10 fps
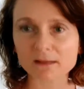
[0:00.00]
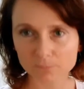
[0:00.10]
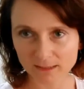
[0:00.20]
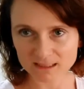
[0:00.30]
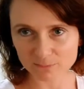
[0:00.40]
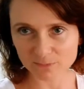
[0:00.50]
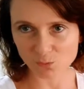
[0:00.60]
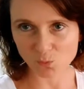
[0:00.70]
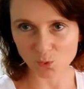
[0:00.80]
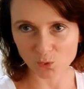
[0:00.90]
Mix a bit
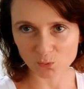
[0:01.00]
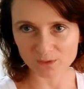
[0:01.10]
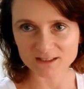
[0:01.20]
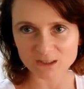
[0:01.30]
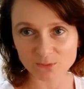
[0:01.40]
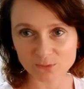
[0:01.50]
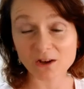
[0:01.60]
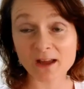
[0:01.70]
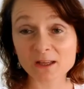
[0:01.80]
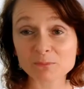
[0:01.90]
of water with it so it's
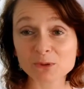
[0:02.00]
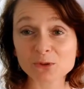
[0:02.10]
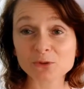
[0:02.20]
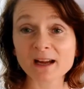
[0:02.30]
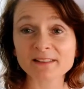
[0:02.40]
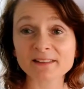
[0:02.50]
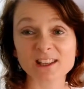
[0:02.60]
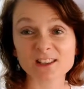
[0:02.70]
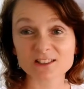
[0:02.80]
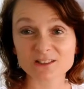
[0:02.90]
like a puree, and then you
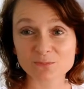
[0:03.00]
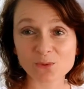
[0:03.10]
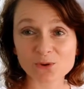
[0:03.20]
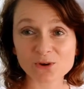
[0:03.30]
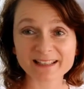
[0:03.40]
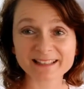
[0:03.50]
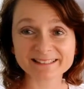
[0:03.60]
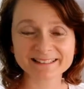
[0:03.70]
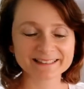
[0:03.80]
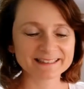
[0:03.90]
can just pour it in,